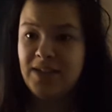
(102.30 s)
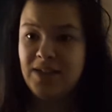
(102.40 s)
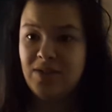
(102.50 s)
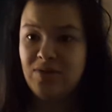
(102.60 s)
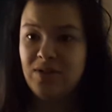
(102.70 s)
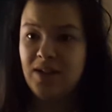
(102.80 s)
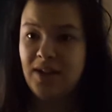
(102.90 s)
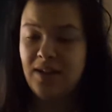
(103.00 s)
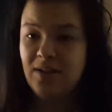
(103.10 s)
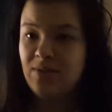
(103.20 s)
he's literally
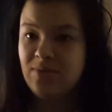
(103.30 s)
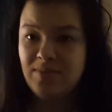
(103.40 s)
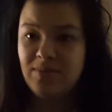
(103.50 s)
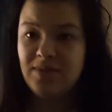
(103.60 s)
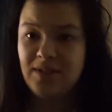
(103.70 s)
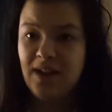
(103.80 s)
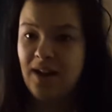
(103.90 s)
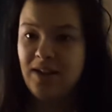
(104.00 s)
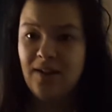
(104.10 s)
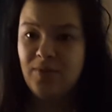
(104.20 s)
like, oh,
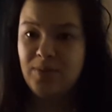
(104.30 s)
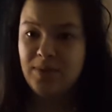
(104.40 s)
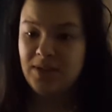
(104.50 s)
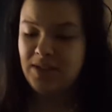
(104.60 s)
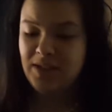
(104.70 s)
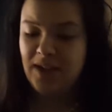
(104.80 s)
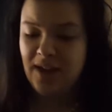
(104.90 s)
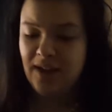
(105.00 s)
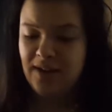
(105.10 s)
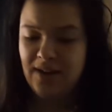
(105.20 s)
yeah, everyone's
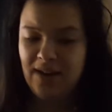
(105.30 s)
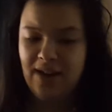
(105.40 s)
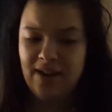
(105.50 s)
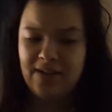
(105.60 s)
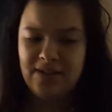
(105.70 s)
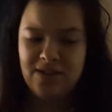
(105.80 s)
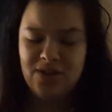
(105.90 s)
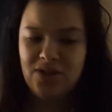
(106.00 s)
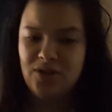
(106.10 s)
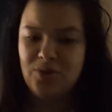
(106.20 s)
dead,
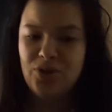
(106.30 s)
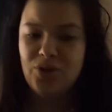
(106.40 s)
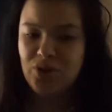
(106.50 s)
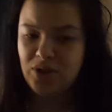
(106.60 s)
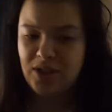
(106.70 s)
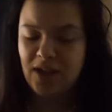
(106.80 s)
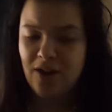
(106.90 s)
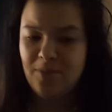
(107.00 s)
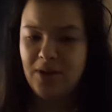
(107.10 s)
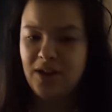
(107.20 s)
and you shouldn't
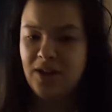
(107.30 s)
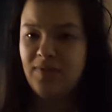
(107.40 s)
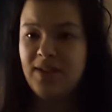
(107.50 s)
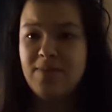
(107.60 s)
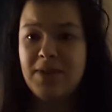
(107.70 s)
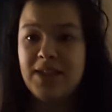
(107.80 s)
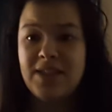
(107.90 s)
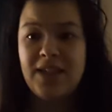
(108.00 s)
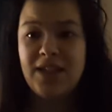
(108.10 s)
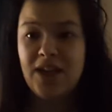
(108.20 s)
care about any of this
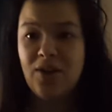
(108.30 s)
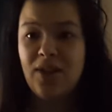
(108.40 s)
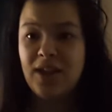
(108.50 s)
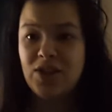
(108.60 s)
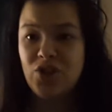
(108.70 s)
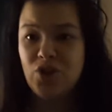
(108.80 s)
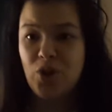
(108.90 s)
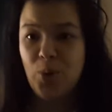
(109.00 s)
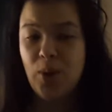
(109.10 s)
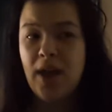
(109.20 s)
because the entire thing is a
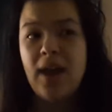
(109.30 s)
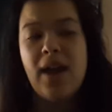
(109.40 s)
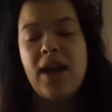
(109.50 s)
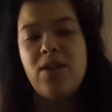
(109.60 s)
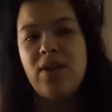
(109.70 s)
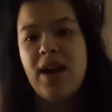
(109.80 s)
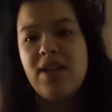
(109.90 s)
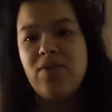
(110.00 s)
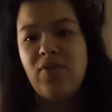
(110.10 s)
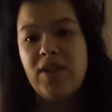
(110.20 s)
joke. And you
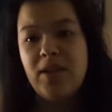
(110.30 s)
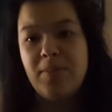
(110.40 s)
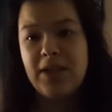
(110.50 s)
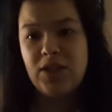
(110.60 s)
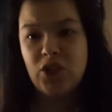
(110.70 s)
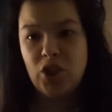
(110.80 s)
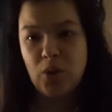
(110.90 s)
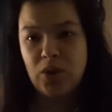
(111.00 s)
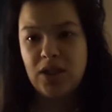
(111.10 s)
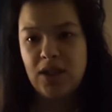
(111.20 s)
kind of feel a bit
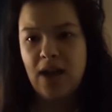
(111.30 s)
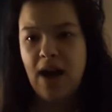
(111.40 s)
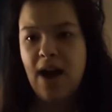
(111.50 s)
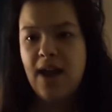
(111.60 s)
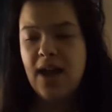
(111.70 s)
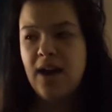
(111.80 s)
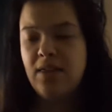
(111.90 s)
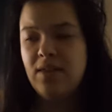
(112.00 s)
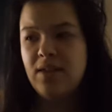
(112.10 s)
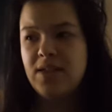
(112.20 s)
insulted. I
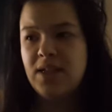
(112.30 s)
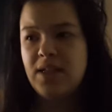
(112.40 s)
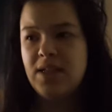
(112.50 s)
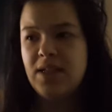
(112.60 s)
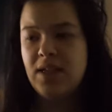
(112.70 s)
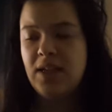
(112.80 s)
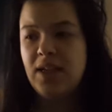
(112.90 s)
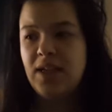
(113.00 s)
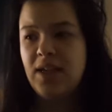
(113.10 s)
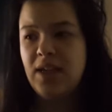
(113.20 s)
got the sense that
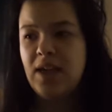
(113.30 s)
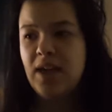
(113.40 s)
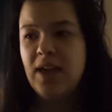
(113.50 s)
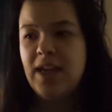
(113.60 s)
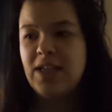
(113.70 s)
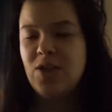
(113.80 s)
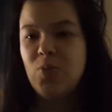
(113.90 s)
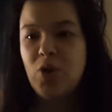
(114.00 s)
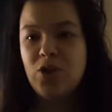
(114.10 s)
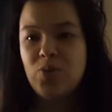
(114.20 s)
he
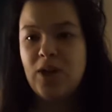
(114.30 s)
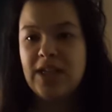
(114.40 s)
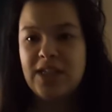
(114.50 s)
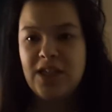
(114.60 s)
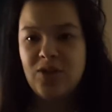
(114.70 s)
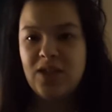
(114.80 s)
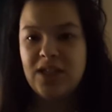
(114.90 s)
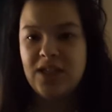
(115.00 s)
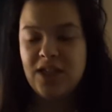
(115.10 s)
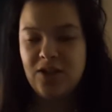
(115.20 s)
didn't want to write a
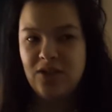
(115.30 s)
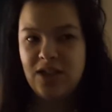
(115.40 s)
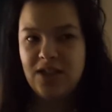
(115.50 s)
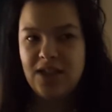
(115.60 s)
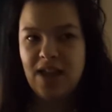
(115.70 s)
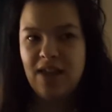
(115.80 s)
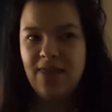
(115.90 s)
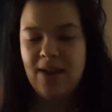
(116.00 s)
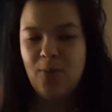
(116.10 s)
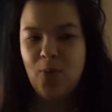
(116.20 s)
serious series,
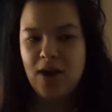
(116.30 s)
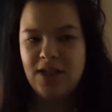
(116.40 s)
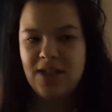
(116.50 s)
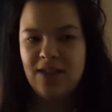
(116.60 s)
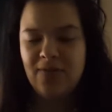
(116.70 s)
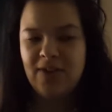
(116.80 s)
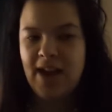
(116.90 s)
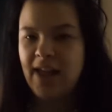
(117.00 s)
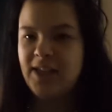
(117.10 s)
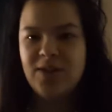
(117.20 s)
and they wanted the
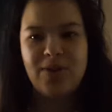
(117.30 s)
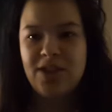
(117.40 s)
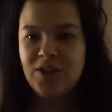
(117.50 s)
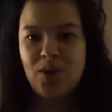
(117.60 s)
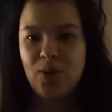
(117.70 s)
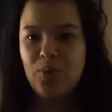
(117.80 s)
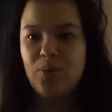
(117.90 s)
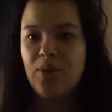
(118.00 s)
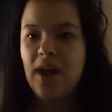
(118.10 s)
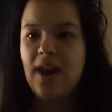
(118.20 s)
finale, so he just
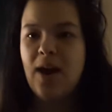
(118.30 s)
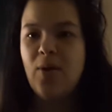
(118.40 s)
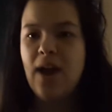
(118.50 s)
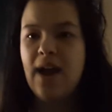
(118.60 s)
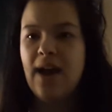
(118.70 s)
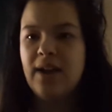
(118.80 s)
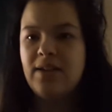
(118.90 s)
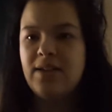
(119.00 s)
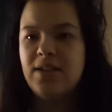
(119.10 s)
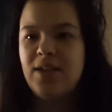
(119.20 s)
threw that out
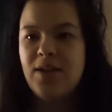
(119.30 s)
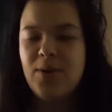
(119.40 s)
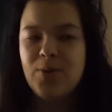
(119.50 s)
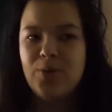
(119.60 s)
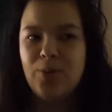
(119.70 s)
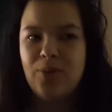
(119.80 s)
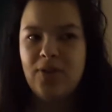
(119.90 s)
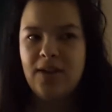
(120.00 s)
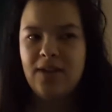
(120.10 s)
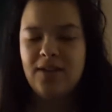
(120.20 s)
and
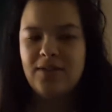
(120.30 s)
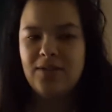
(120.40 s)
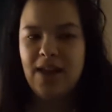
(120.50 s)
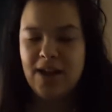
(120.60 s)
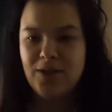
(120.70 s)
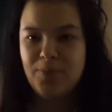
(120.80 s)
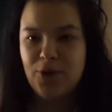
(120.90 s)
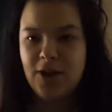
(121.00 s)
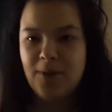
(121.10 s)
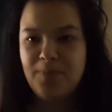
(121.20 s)
wrote the last
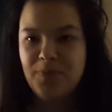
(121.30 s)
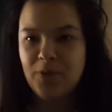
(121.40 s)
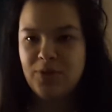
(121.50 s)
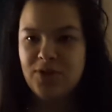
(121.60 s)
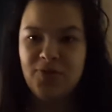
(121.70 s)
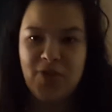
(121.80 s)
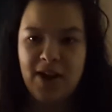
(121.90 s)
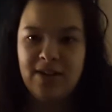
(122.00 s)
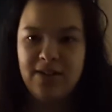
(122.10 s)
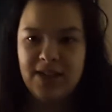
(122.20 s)
book, which is
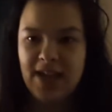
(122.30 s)
fun